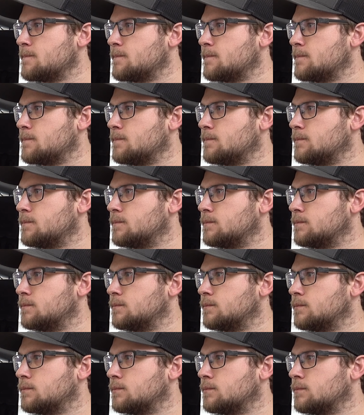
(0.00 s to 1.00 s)

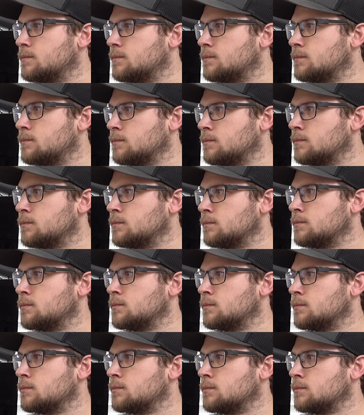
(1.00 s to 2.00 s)

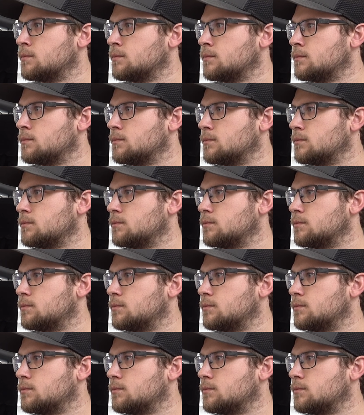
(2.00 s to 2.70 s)
[no speech]